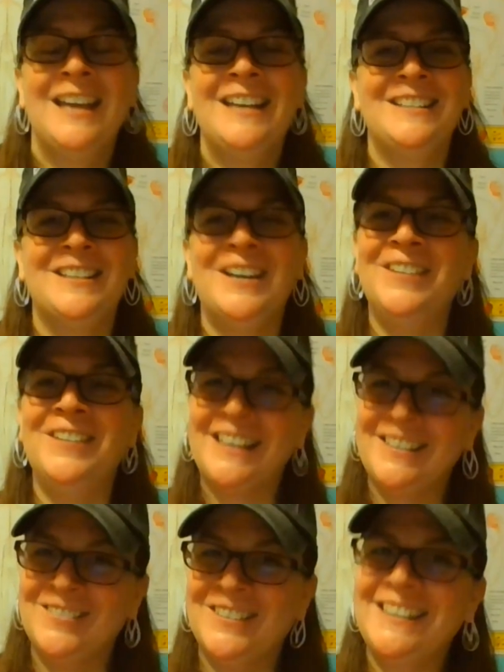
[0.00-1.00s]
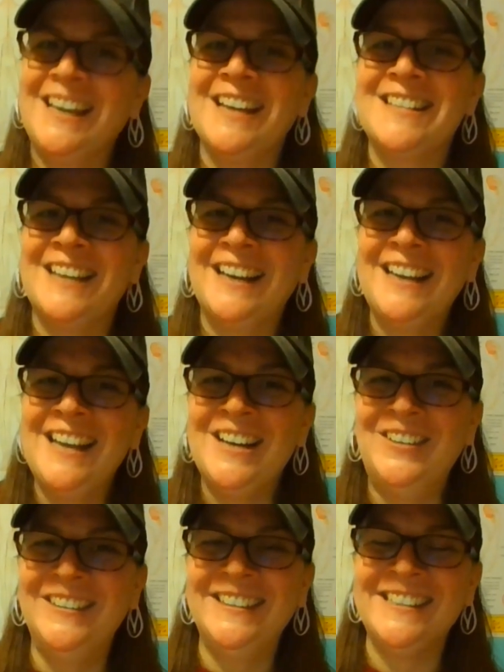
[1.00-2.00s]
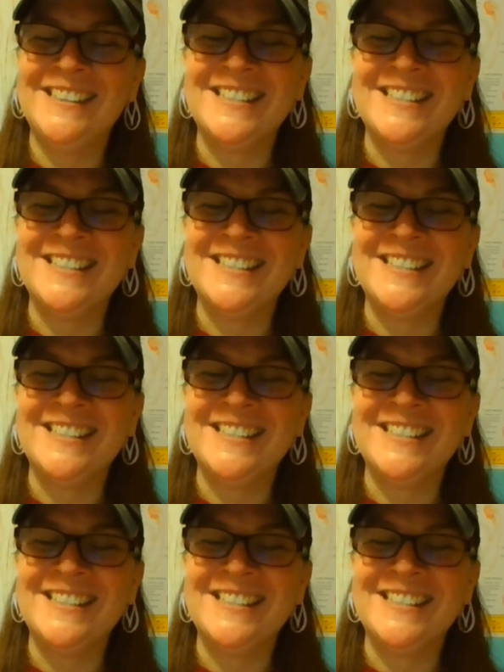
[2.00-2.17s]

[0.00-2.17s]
And so I'm like, well, yes, I am.